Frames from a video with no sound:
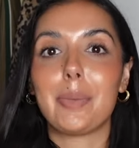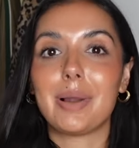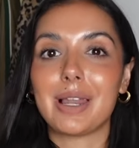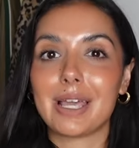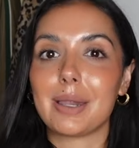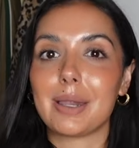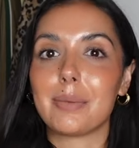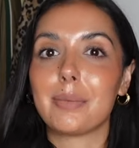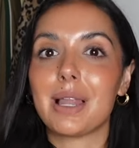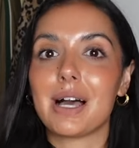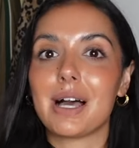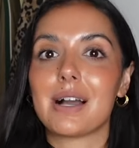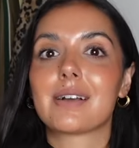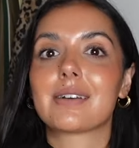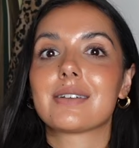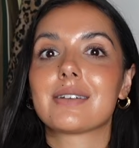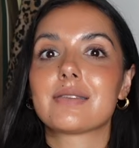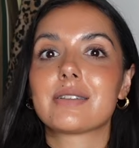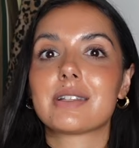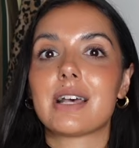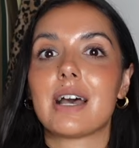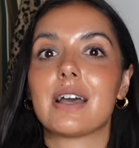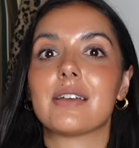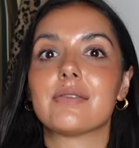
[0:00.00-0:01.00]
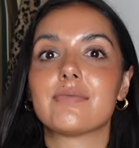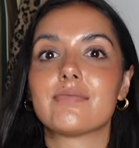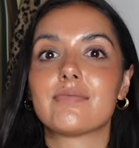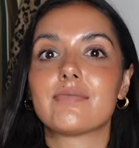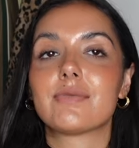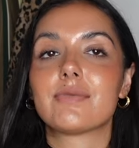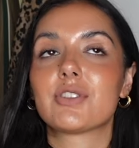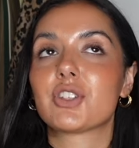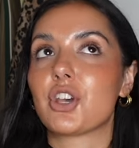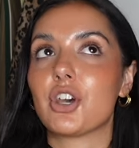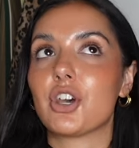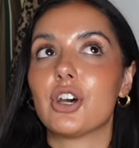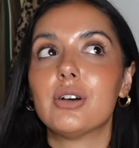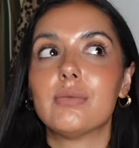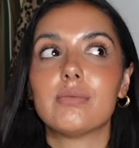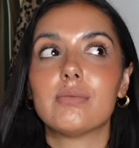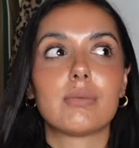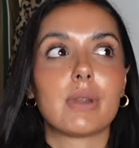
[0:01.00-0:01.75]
plain black satin skirt.